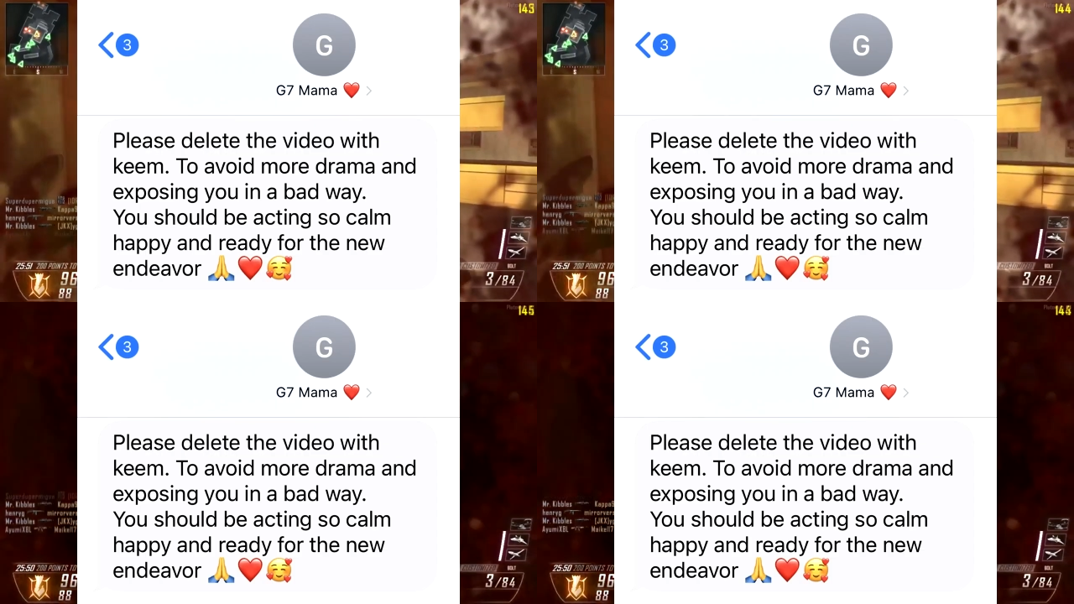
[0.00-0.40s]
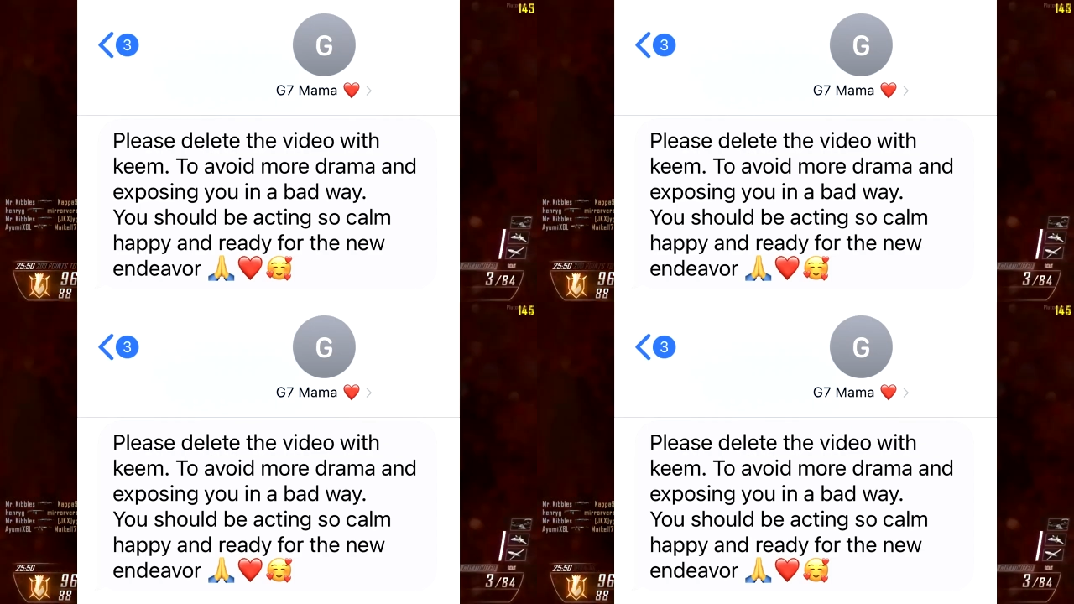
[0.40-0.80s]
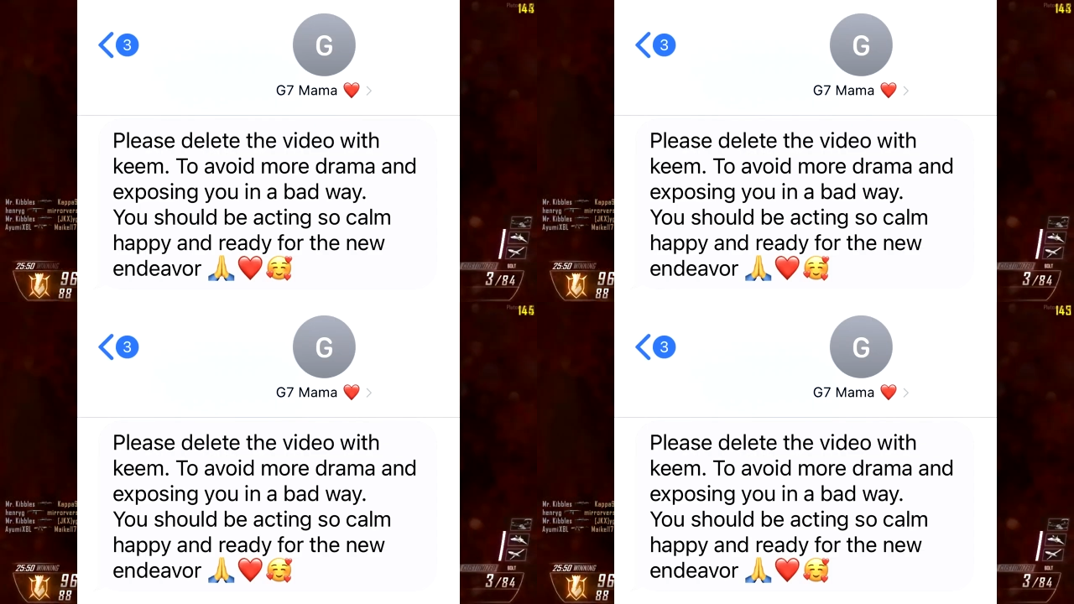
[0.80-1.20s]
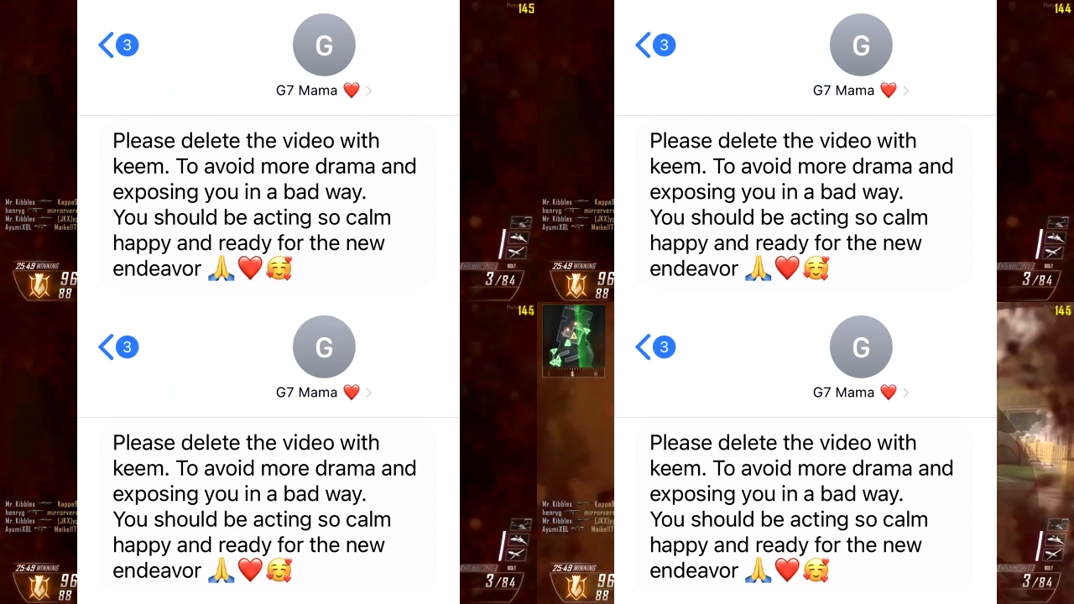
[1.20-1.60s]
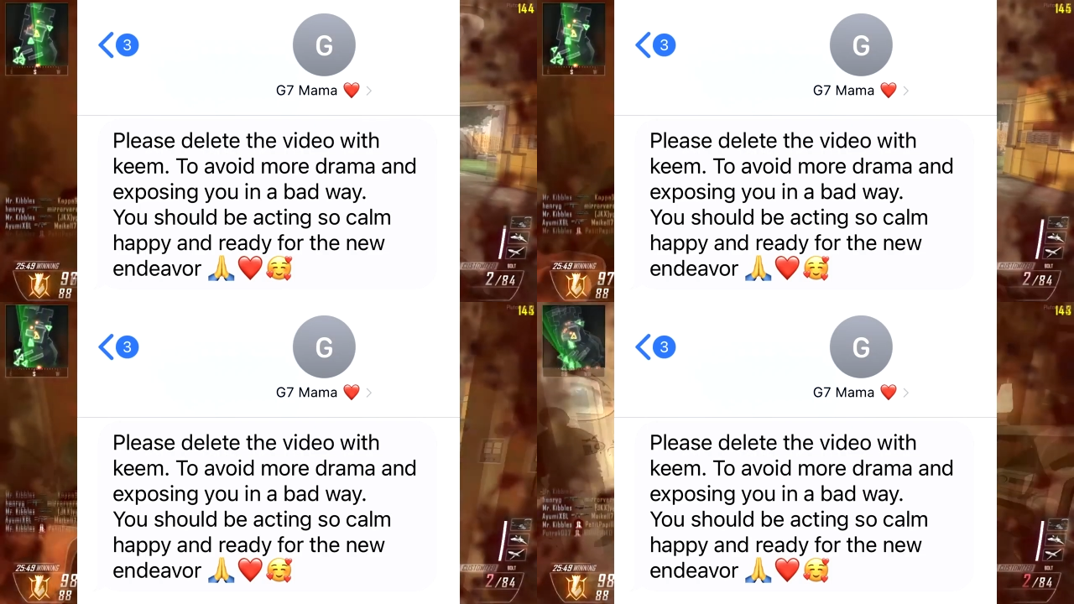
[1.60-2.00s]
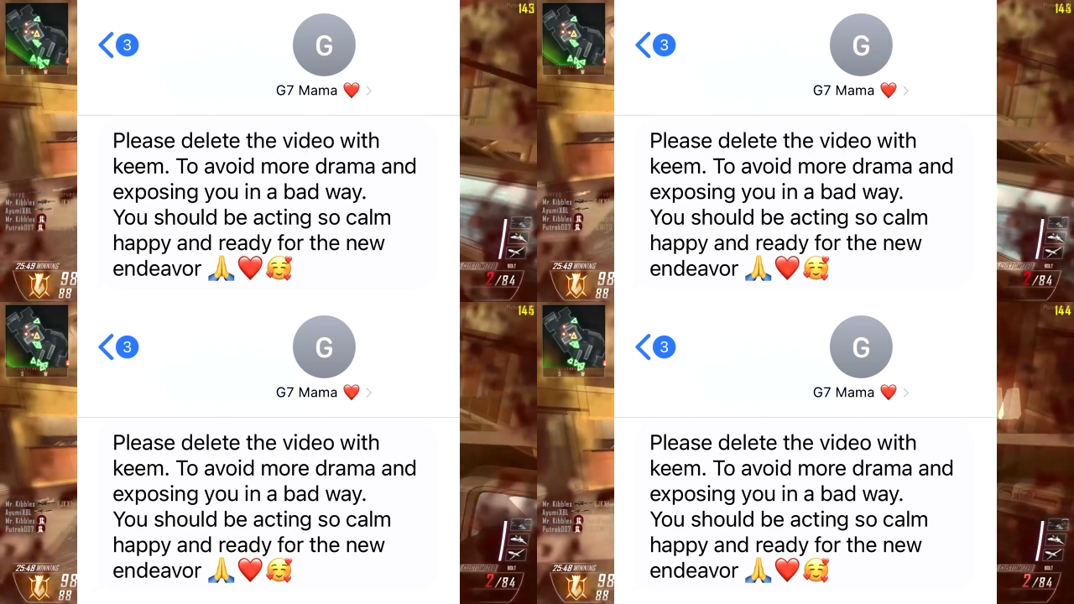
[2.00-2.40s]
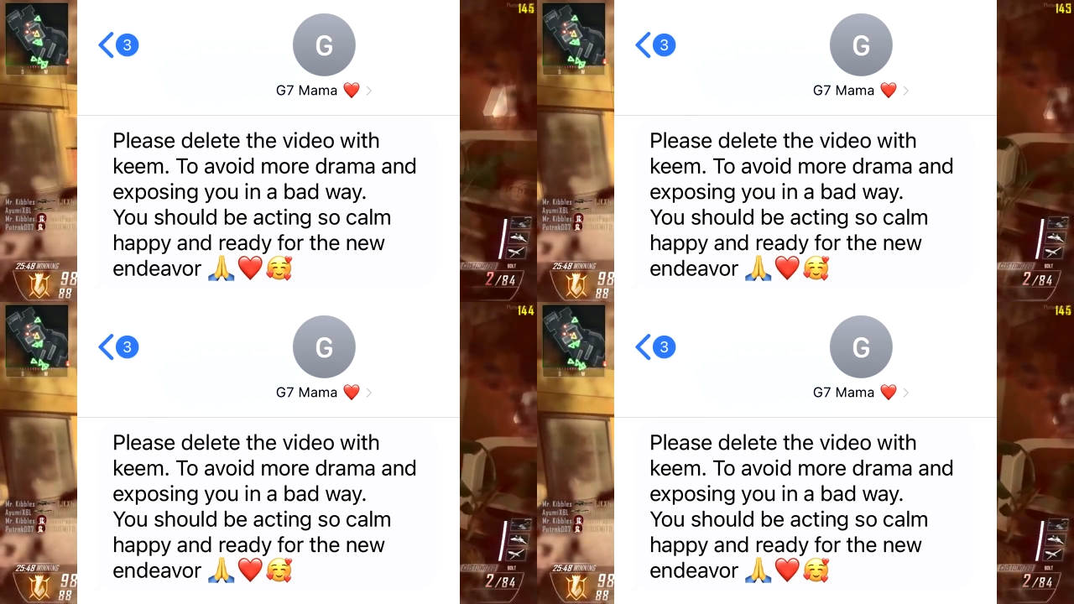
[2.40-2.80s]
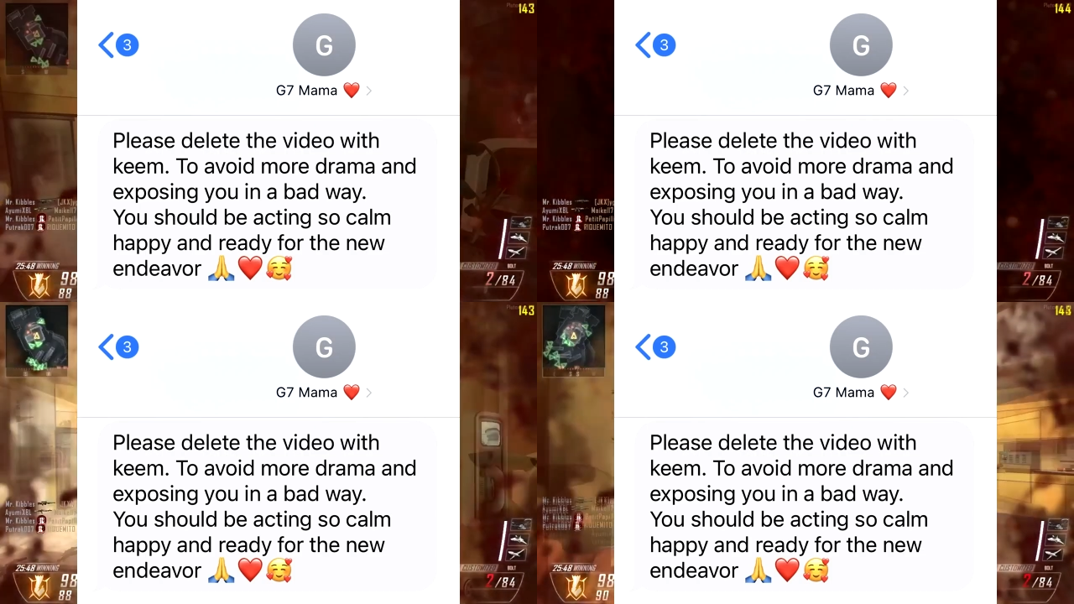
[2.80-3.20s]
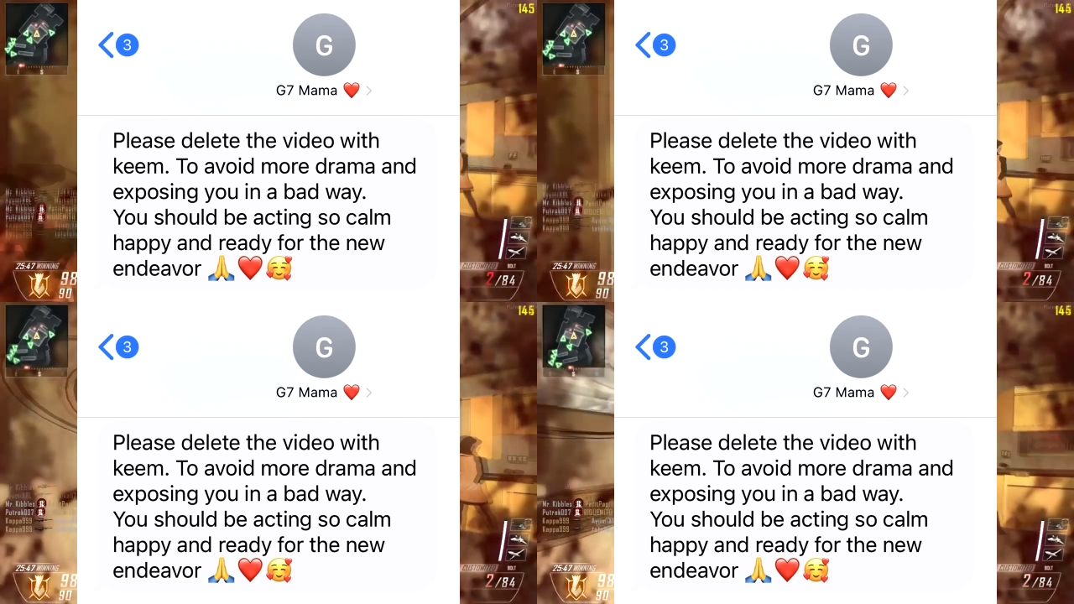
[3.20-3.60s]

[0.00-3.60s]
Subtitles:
No face is visible, so there are no lips to read.